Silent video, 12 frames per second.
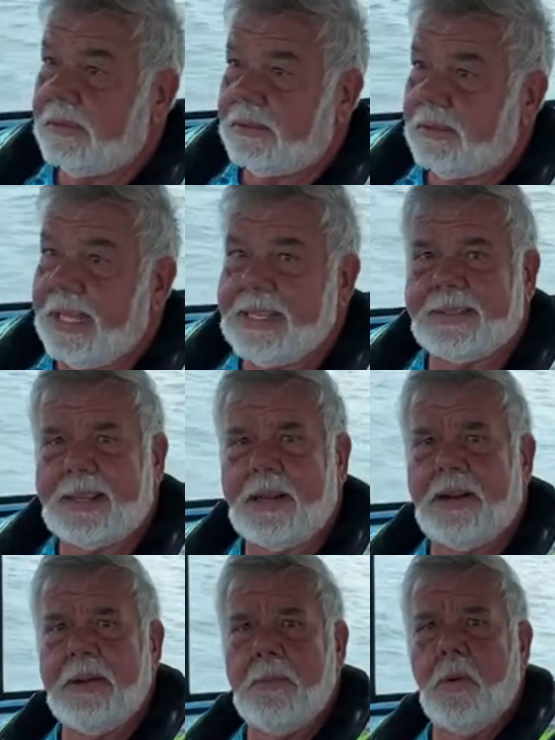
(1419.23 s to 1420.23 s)
last
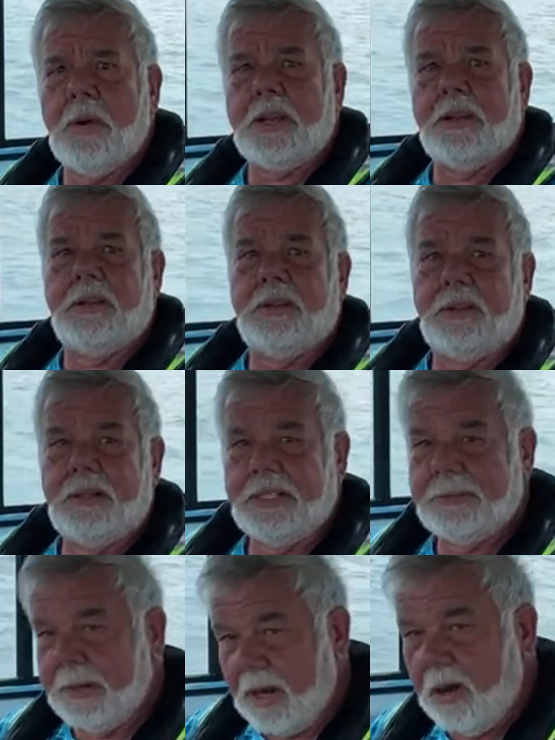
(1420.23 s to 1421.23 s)
Saturday morning.
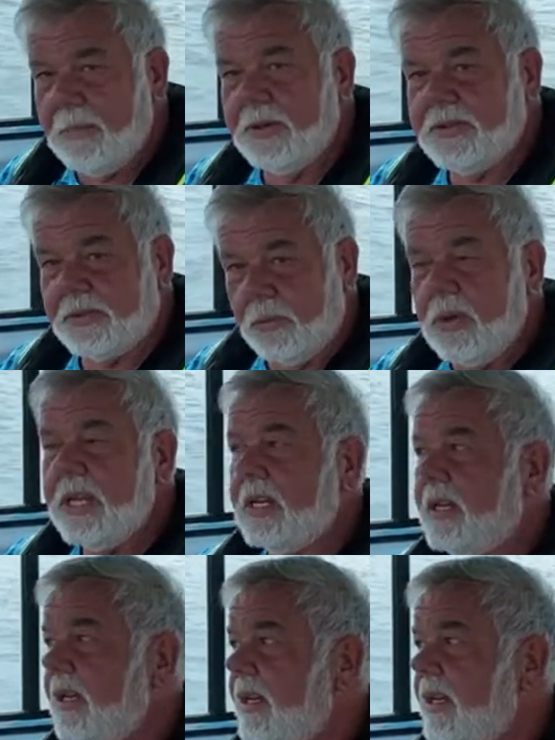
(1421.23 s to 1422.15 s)
It's been almost a week,